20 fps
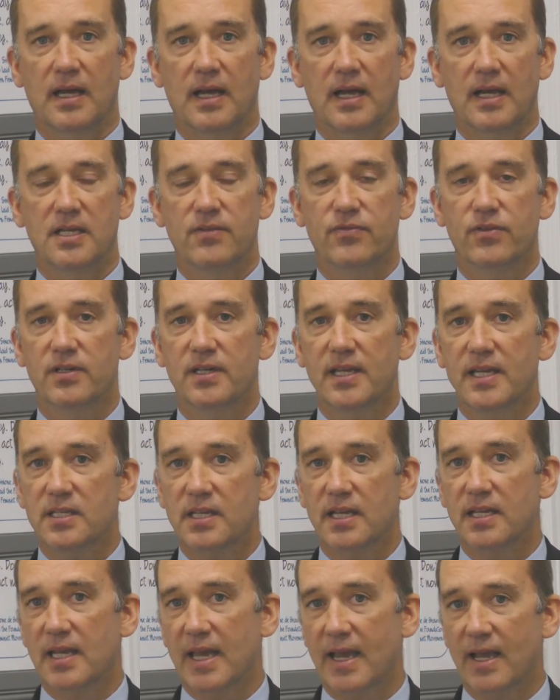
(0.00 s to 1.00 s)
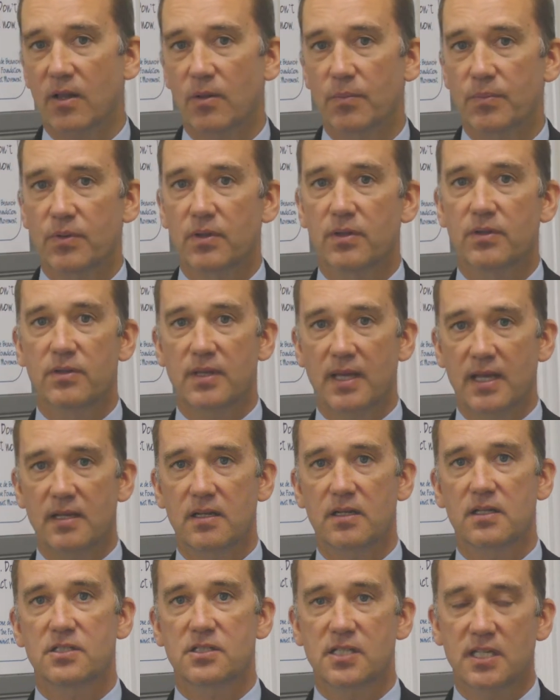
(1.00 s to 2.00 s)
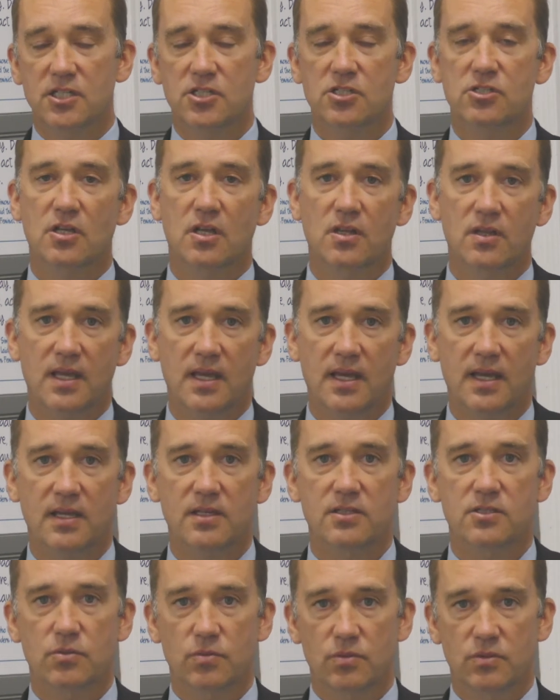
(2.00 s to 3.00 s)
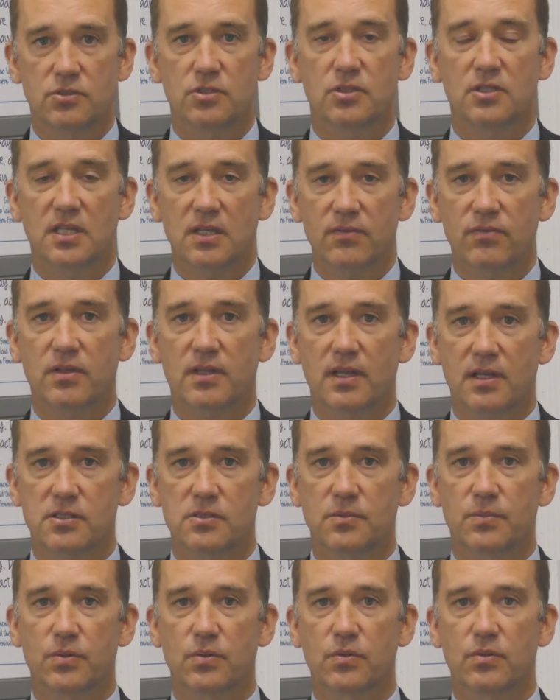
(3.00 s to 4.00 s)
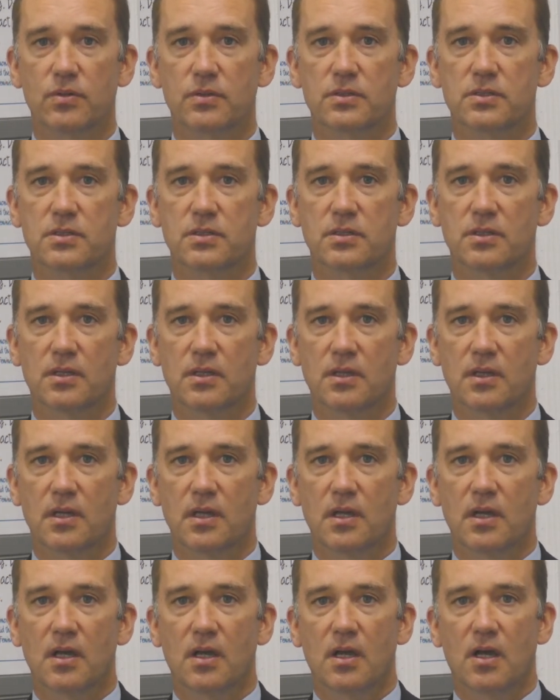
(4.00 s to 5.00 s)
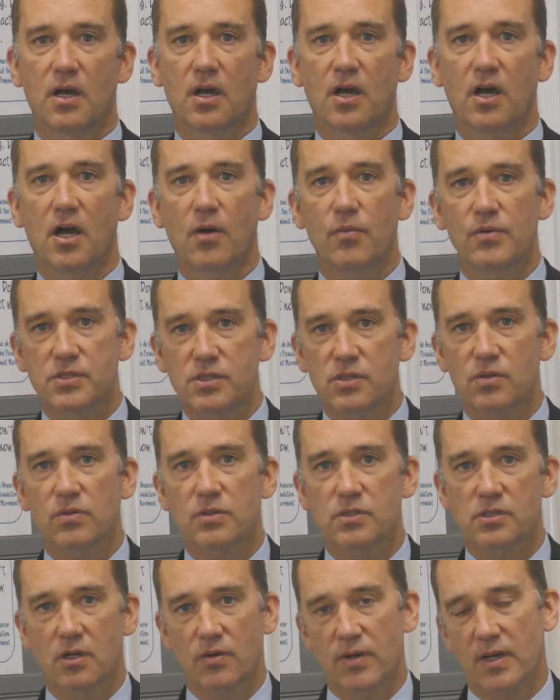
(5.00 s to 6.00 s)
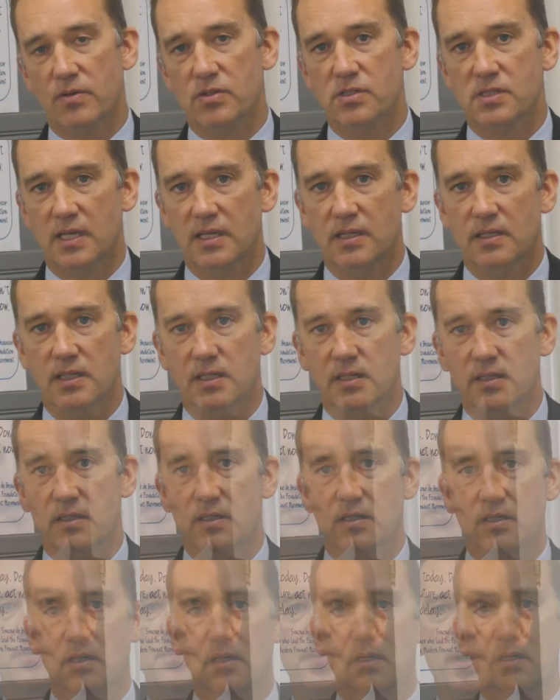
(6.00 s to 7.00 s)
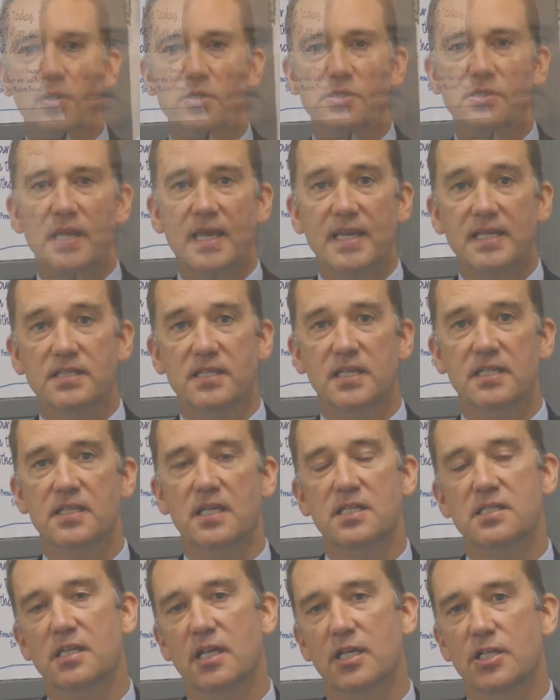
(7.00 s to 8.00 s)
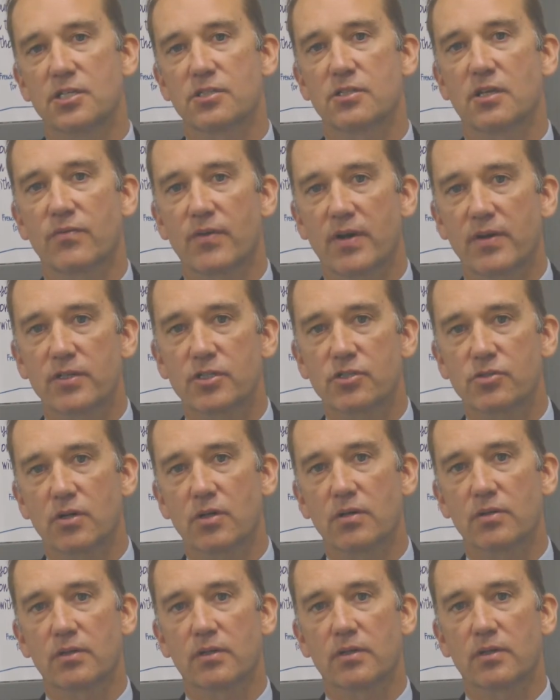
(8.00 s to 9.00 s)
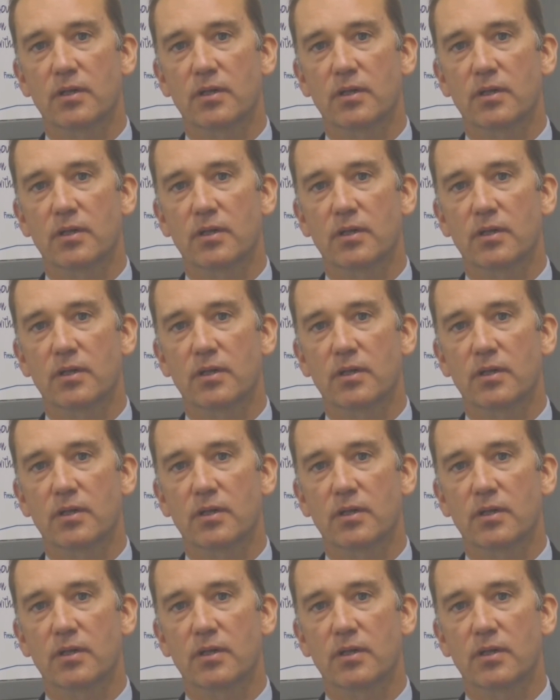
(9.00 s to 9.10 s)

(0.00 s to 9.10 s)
And if you need any help, then teachers are there to give you that support. Our results are outstanding. Our post-18 destinations are very strong.